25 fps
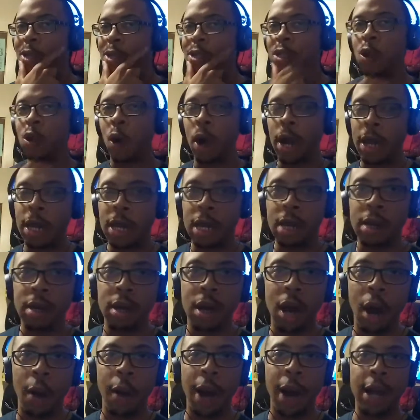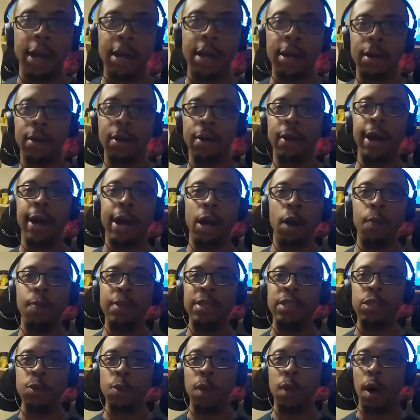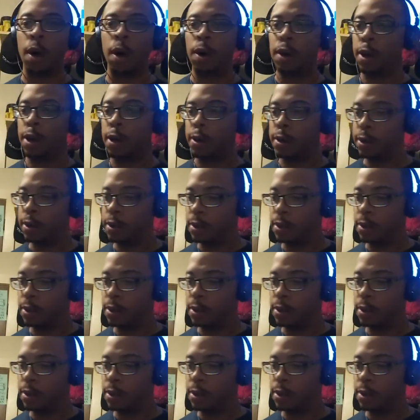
start it. All right. We ain't gonna be too long though.